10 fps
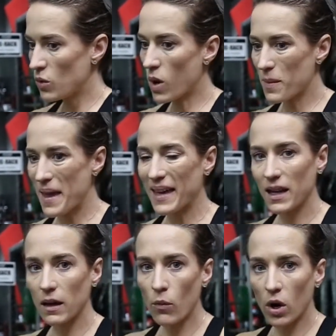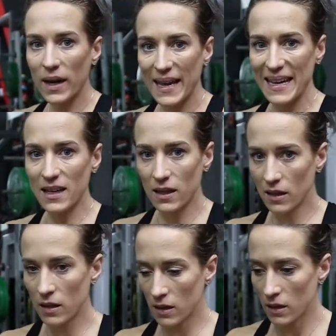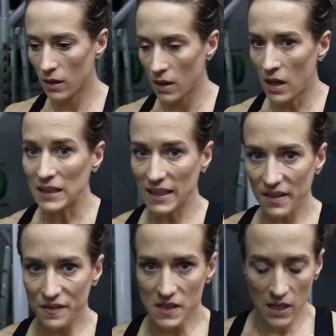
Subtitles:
want to make it a more hit lift,